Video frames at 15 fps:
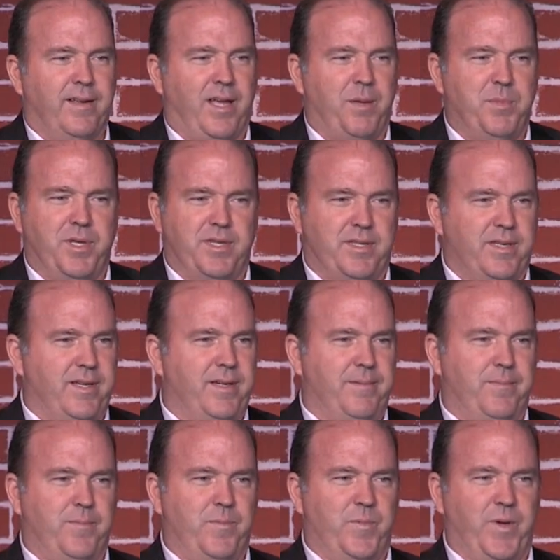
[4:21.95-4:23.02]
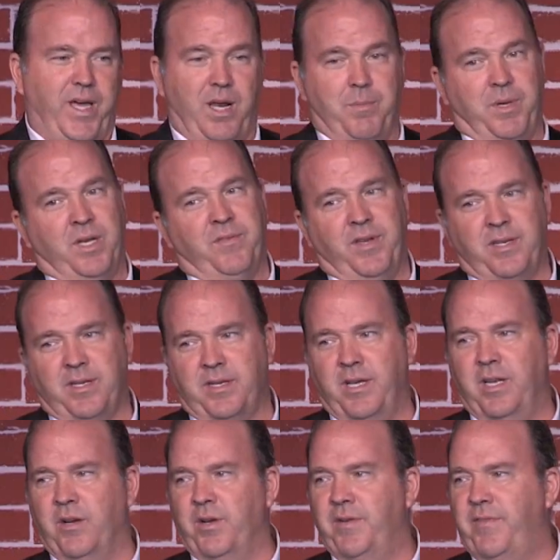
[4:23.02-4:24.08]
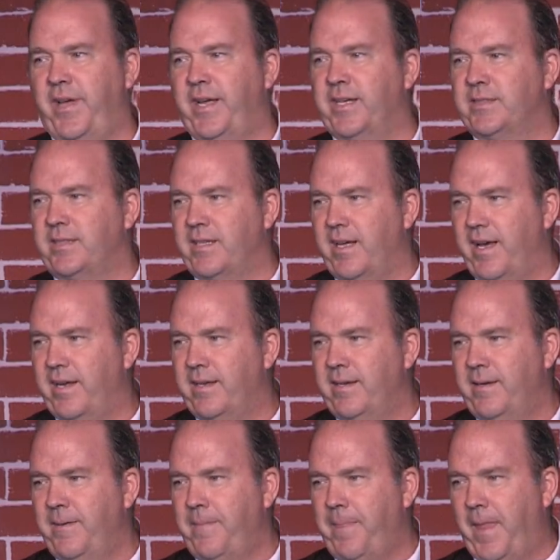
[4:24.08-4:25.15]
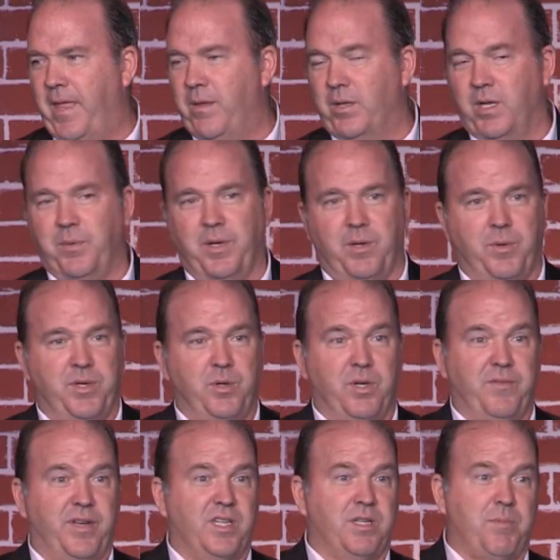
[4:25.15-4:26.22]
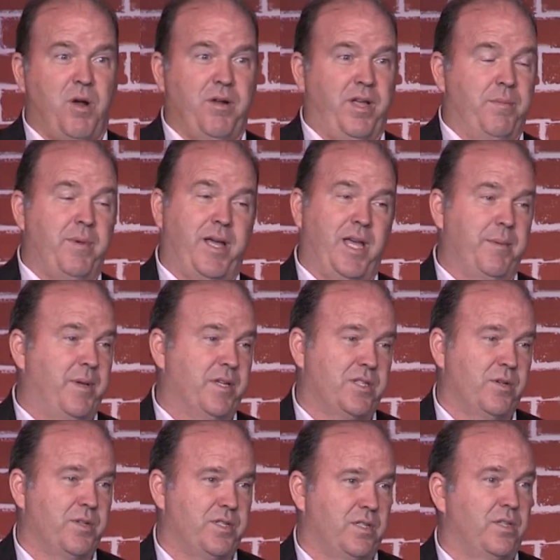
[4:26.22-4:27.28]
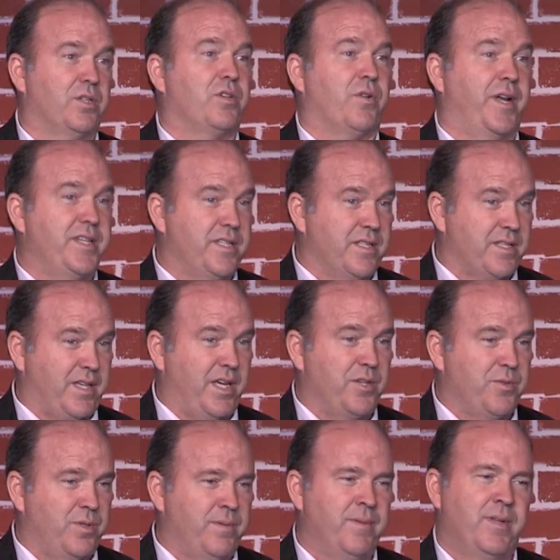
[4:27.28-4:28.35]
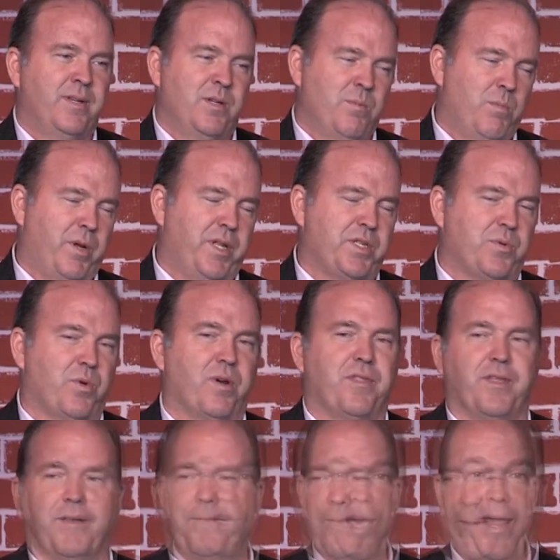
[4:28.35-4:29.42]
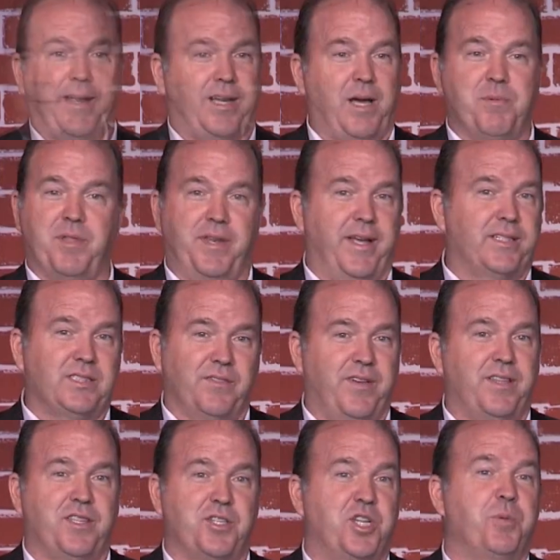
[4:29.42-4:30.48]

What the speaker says: We got a big event at dinner in Vegas tonight, and then we do an event tomorrow night in Miami. So it's a little crazy, the schedule, but it's worth it. Got to come to the next event that